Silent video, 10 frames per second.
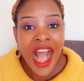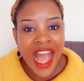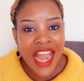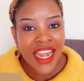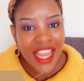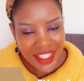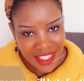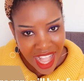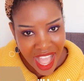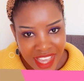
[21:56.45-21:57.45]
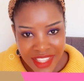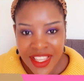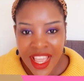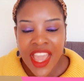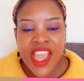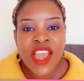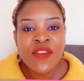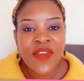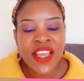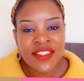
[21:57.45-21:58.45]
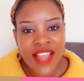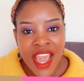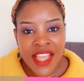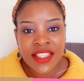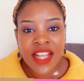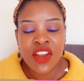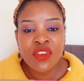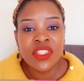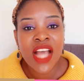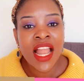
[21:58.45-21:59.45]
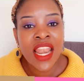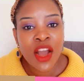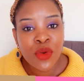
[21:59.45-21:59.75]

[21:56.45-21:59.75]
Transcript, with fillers: unless, guys, if a site cannot allow